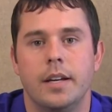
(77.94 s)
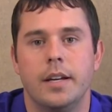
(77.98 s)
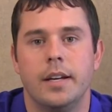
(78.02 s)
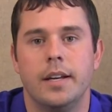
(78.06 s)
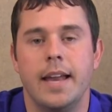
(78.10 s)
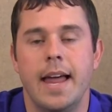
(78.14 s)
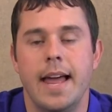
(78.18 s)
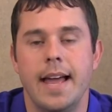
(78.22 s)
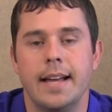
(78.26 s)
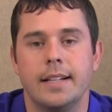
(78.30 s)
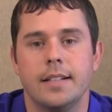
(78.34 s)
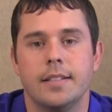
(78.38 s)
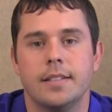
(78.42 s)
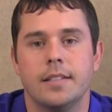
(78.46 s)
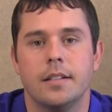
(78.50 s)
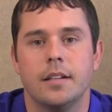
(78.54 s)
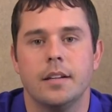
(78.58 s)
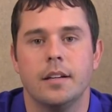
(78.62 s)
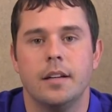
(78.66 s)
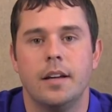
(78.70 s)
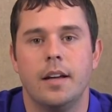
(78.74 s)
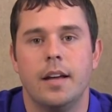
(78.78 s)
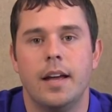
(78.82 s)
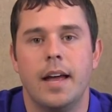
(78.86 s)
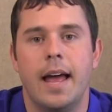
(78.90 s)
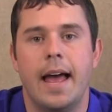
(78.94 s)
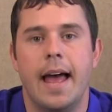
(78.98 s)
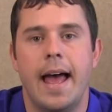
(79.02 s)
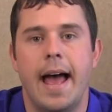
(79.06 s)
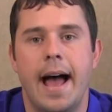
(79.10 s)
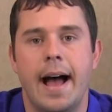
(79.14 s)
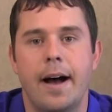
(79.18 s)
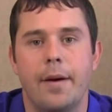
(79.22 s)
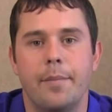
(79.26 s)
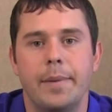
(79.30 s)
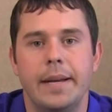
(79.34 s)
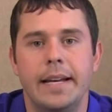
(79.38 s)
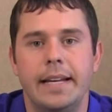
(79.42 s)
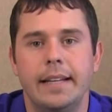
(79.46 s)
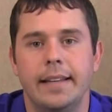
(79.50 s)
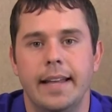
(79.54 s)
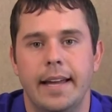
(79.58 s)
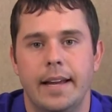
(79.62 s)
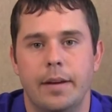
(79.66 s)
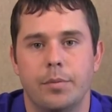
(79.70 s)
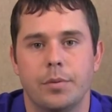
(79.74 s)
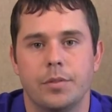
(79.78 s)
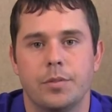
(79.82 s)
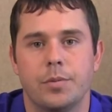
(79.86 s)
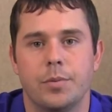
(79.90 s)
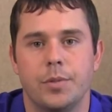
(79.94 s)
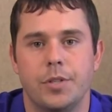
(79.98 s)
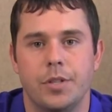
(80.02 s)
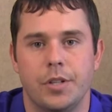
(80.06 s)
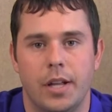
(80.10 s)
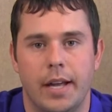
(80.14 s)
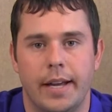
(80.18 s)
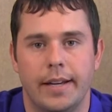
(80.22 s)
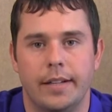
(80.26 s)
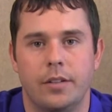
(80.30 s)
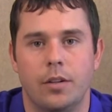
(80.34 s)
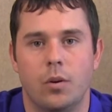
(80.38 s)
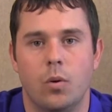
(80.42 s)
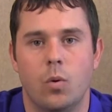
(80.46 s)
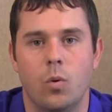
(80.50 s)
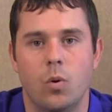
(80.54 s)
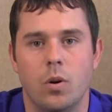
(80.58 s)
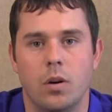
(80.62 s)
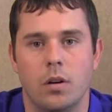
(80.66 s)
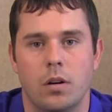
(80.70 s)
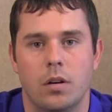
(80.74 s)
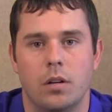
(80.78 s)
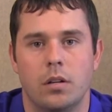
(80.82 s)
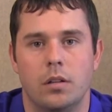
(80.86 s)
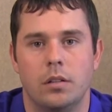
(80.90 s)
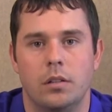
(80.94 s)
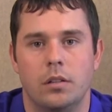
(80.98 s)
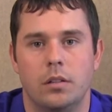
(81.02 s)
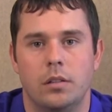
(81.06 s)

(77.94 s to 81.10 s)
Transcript: Next, how many labels would you like to order?